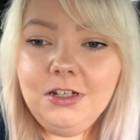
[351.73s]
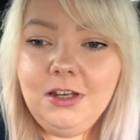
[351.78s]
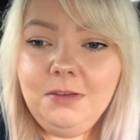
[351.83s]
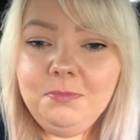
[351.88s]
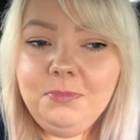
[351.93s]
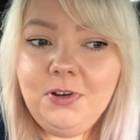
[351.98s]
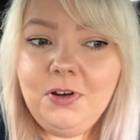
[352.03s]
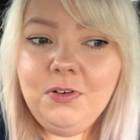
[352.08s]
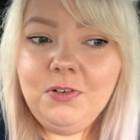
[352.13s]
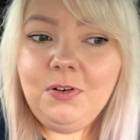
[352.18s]

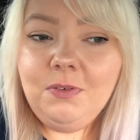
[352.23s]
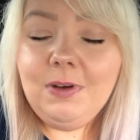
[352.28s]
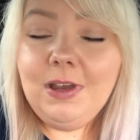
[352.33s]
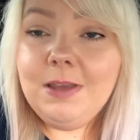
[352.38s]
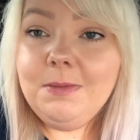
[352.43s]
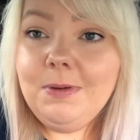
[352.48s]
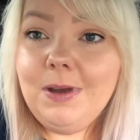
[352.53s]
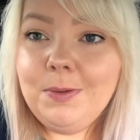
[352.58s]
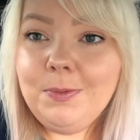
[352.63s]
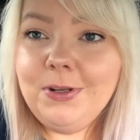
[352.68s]
I'm blown
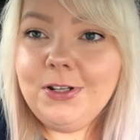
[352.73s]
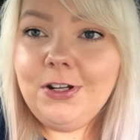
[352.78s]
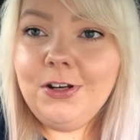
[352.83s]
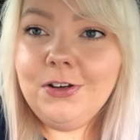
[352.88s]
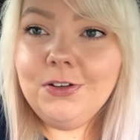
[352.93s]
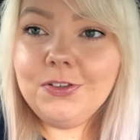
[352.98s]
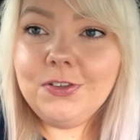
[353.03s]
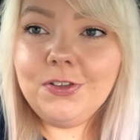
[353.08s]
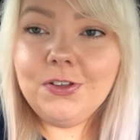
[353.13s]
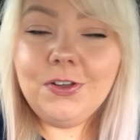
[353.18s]
away by my
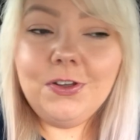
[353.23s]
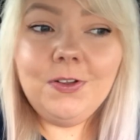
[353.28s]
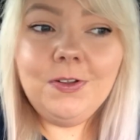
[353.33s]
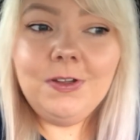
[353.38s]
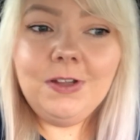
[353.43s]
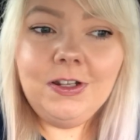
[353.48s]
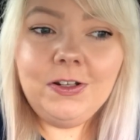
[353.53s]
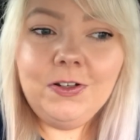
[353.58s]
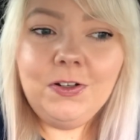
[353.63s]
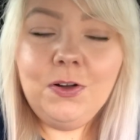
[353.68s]
doctor.
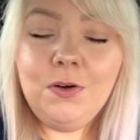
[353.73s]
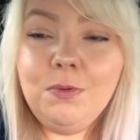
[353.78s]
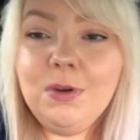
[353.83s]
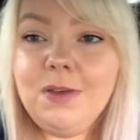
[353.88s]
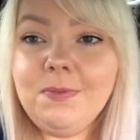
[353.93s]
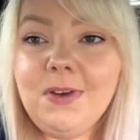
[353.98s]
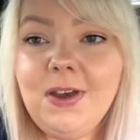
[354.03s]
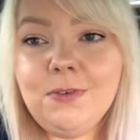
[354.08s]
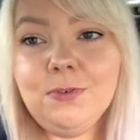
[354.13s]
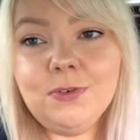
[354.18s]
And I know
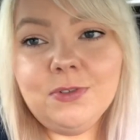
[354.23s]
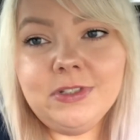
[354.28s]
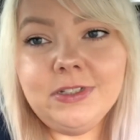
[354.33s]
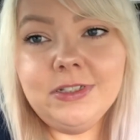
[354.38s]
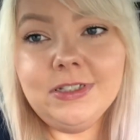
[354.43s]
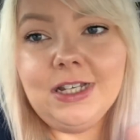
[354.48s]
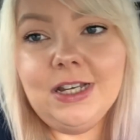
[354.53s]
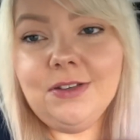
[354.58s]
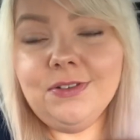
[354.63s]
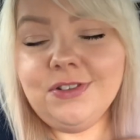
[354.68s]
we have our ups
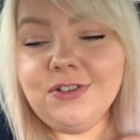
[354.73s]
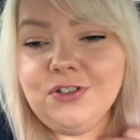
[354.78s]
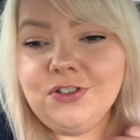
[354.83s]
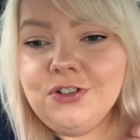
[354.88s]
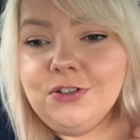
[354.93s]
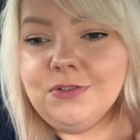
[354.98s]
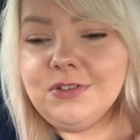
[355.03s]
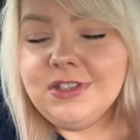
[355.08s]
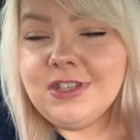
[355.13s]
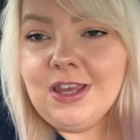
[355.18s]
and downs and
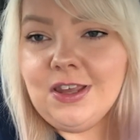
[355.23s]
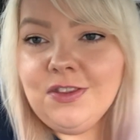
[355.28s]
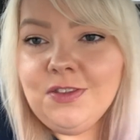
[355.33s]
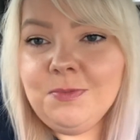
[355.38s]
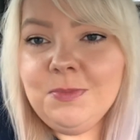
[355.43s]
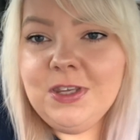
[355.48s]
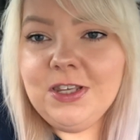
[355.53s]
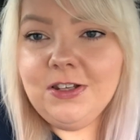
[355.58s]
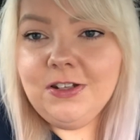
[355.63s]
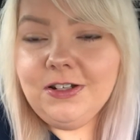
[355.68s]
she upsets
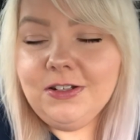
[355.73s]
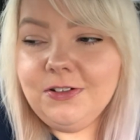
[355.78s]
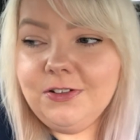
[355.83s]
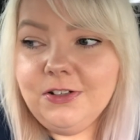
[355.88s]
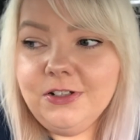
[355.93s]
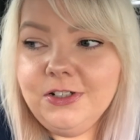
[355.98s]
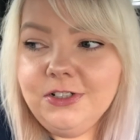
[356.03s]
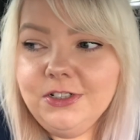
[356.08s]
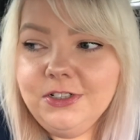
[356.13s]
me and